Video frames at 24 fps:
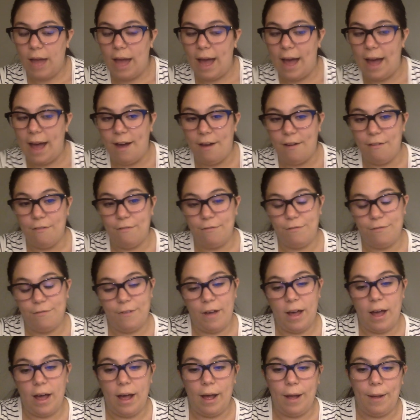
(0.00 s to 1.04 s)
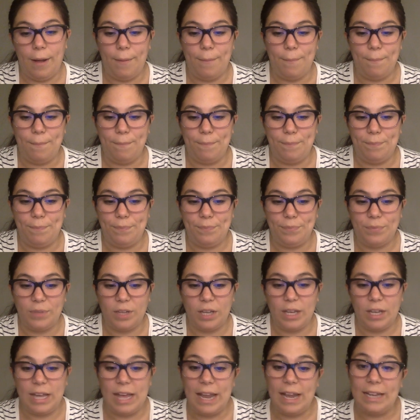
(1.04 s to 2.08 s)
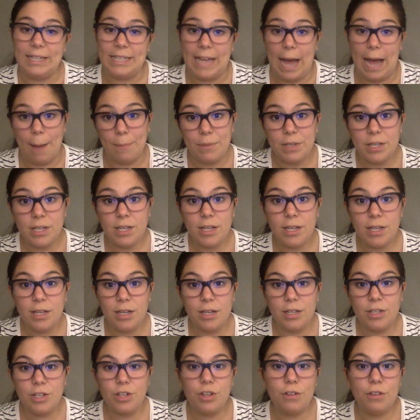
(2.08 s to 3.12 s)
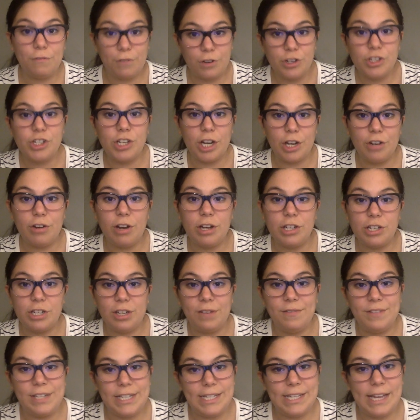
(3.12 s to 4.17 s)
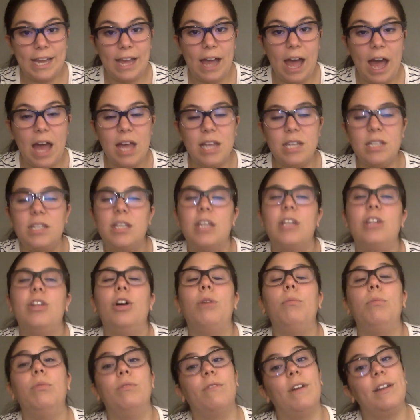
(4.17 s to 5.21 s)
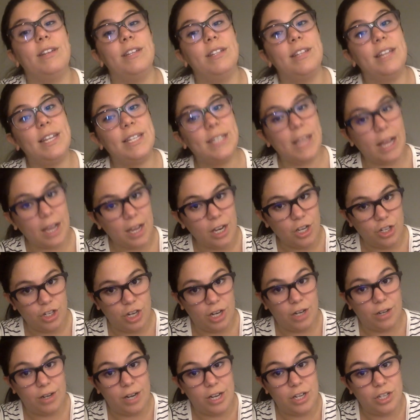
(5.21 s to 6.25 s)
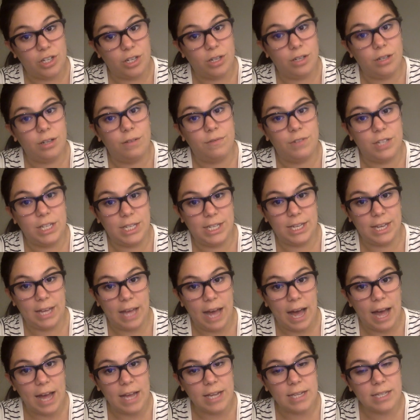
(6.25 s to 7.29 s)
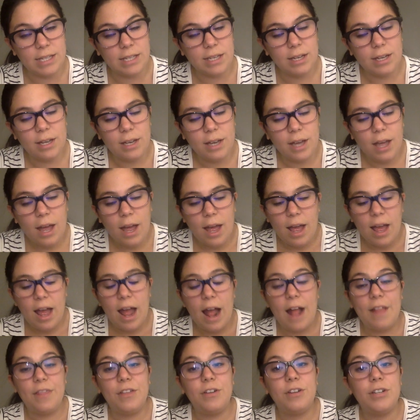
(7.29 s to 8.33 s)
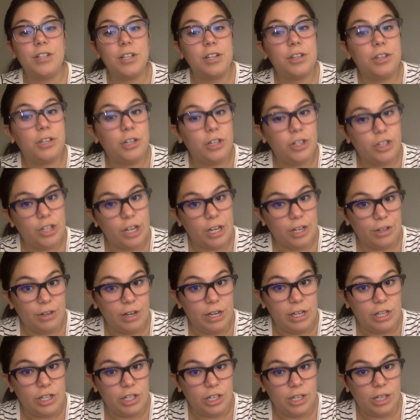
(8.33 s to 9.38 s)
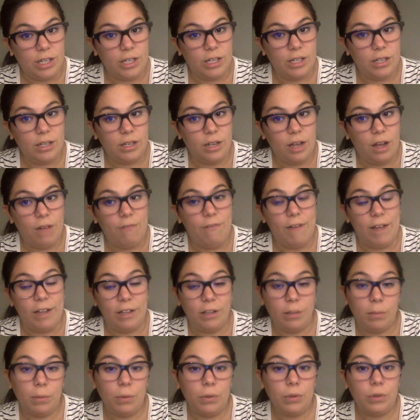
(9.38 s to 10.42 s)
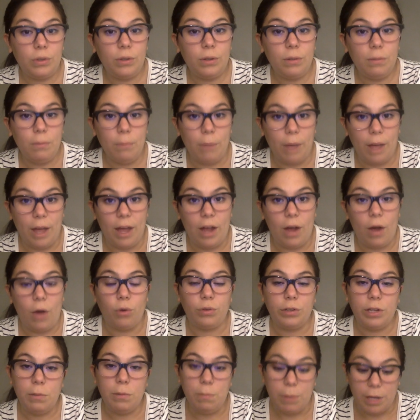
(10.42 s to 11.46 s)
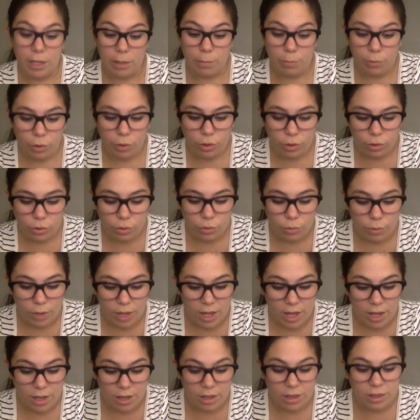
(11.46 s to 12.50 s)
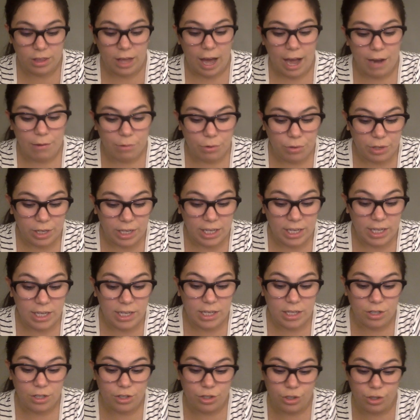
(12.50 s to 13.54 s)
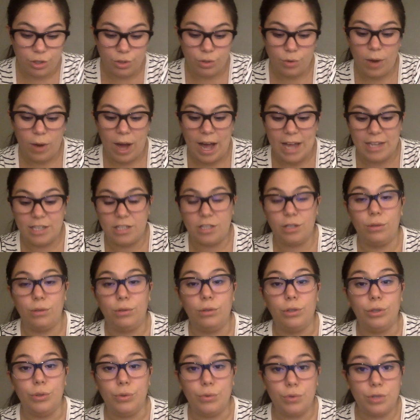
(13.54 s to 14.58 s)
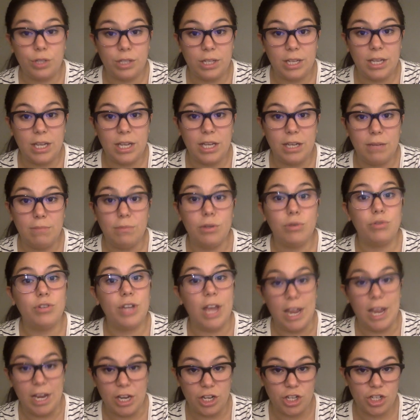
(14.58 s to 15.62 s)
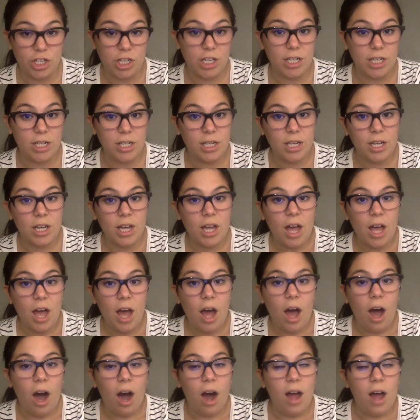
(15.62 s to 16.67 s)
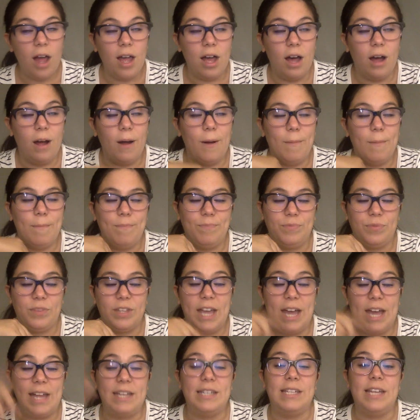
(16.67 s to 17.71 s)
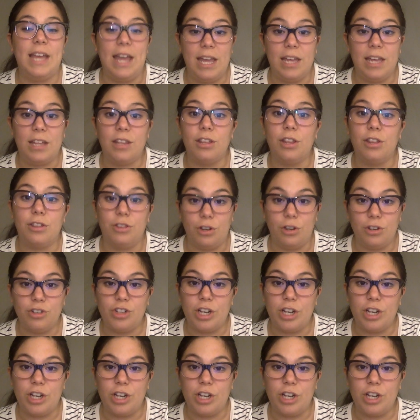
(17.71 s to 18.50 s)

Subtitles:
have get adapted to the first generation of TKIs, then they'll move on to the second generation of TKIs. And there's a third generation available, but only people with thymidine to isoleucine mutation can take the third